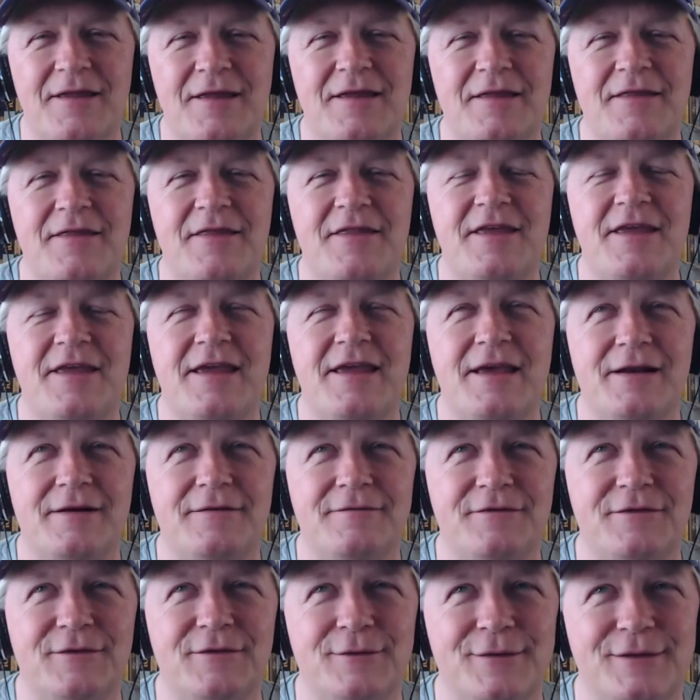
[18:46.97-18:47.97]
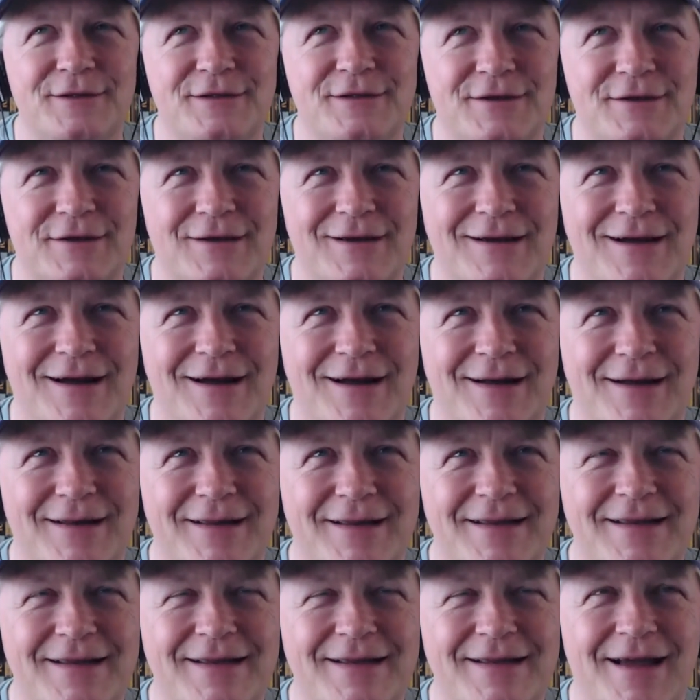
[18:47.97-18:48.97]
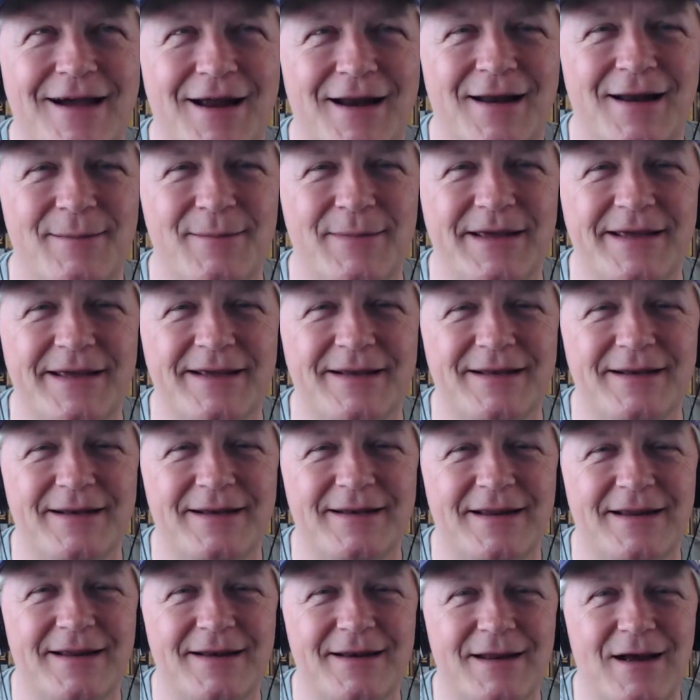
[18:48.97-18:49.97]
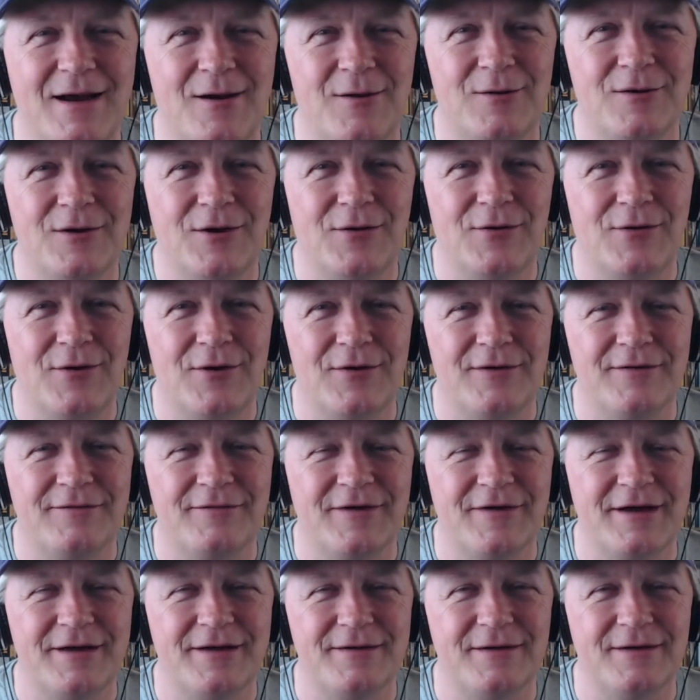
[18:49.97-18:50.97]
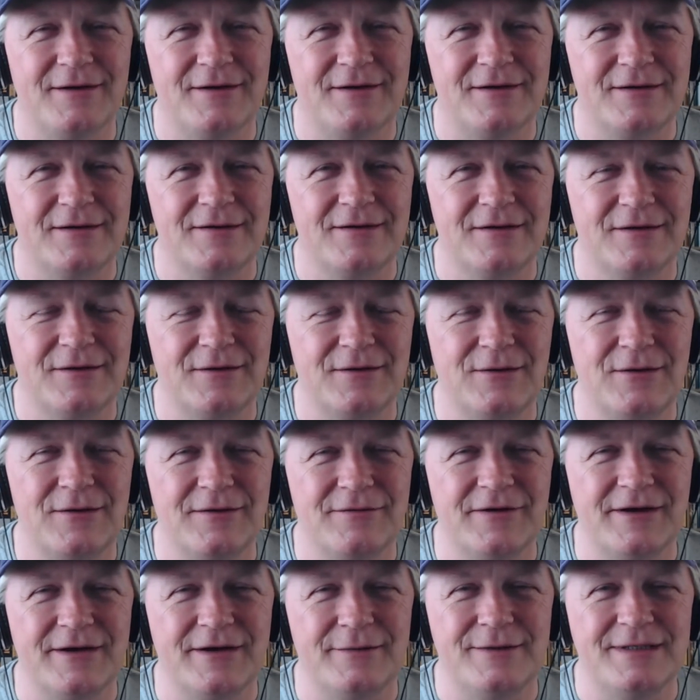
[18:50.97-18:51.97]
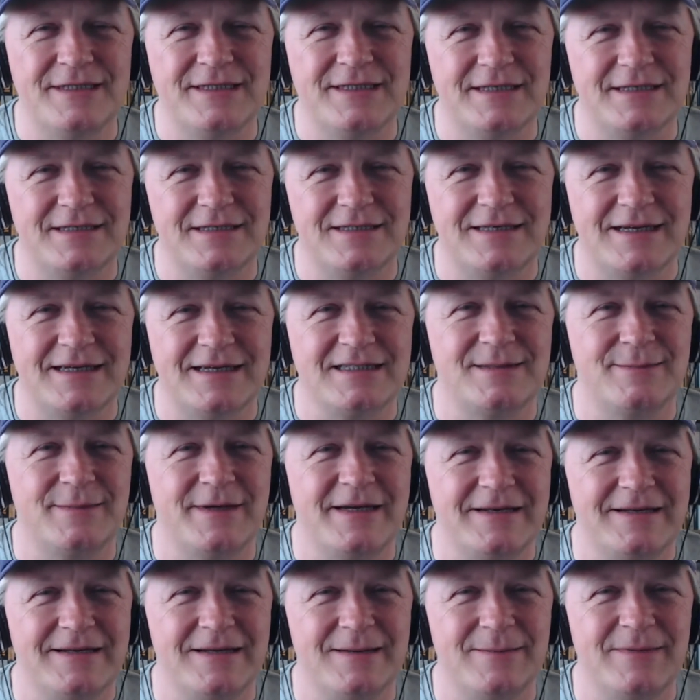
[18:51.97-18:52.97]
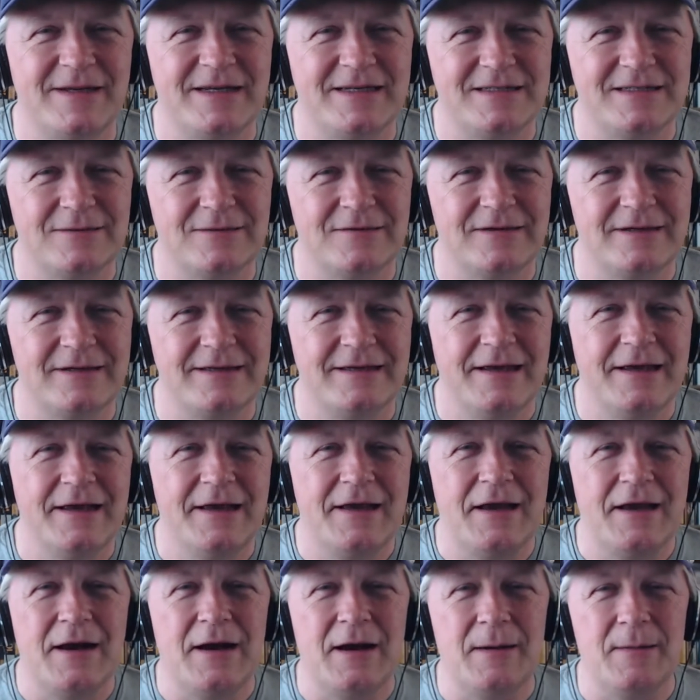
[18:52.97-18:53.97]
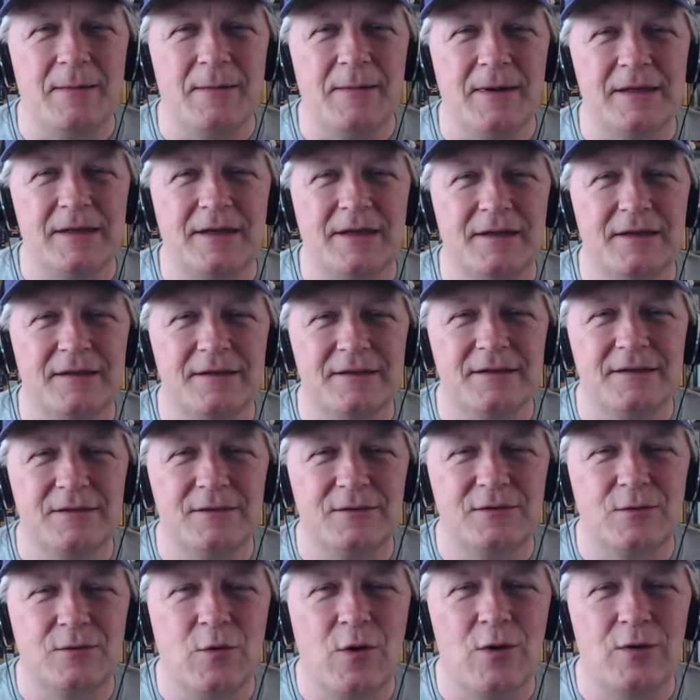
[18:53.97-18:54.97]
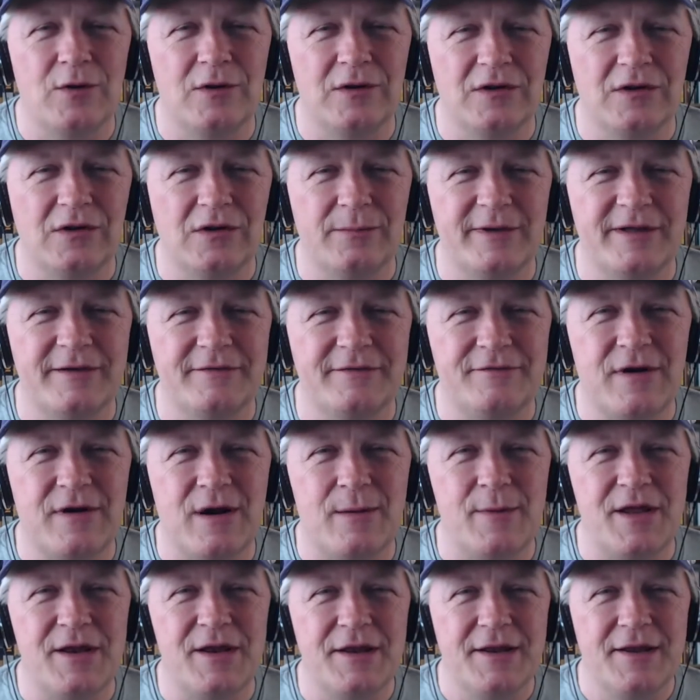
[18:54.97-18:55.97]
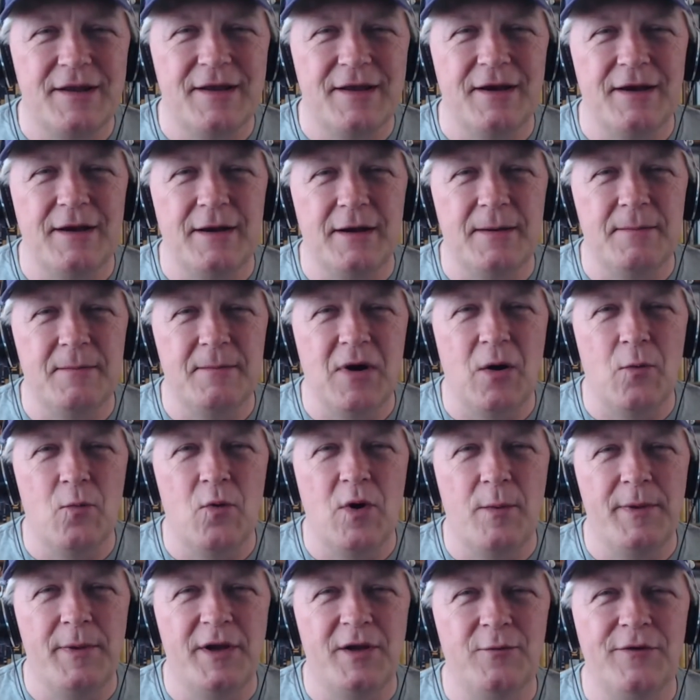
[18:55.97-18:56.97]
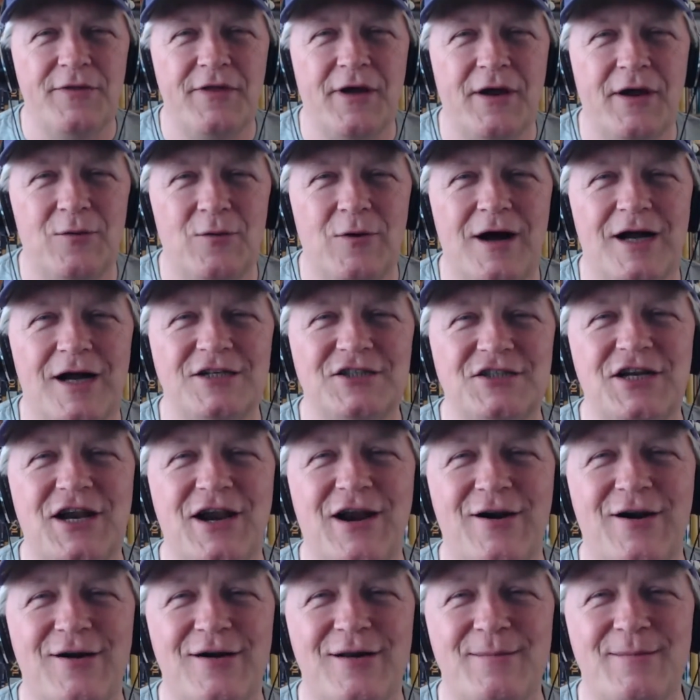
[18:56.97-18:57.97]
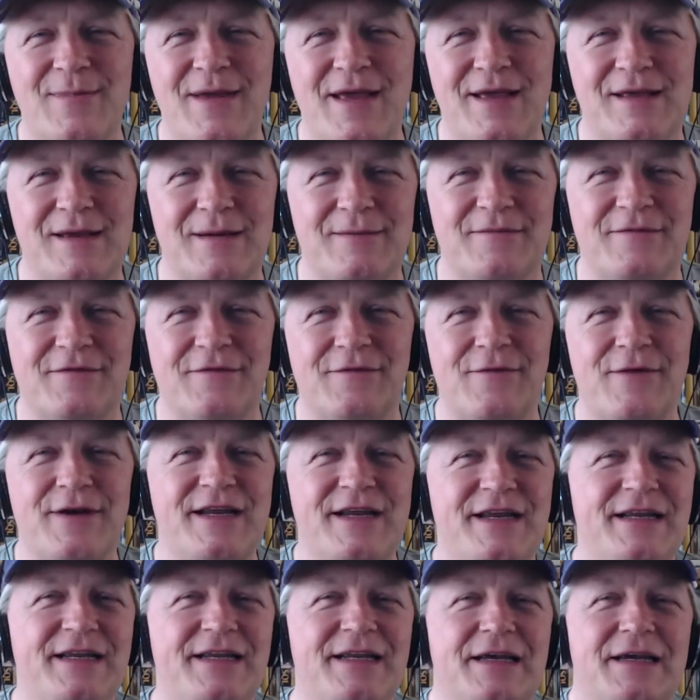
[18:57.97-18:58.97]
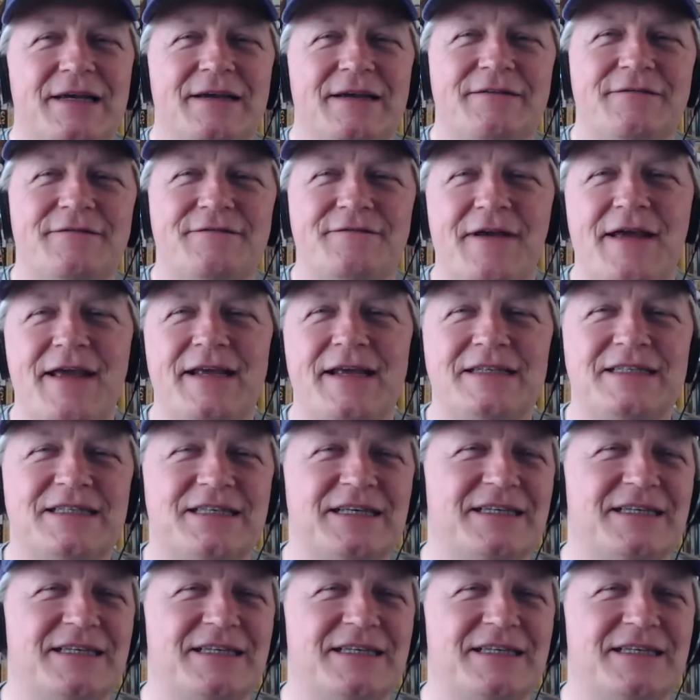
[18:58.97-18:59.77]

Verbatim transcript: the influencer con- economy and and how coronavirus the coronavirus has decimated it basically um, i'm going to quote a little bit from it um, a woman with unwashed hair and a makeup free face,